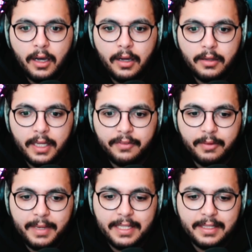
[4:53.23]
Like, for
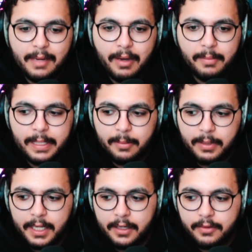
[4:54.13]
me, it's not about being a
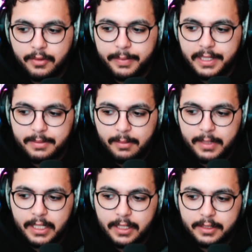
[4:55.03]
player. For me, it's about
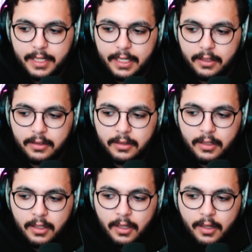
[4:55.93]
being an entertainer.
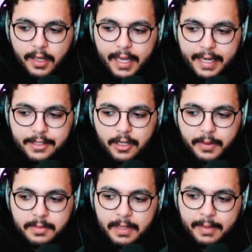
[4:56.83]
And it's
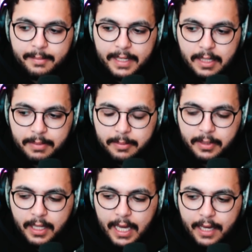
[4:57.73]
always been about making
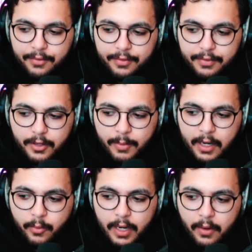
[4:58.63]
people laugh. No
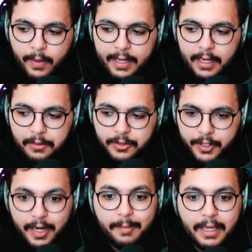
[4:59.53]
matter where I went, I was
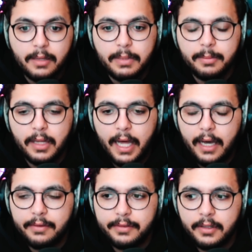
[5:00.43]
good at making people
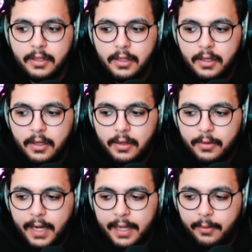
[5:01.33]
laugh, right?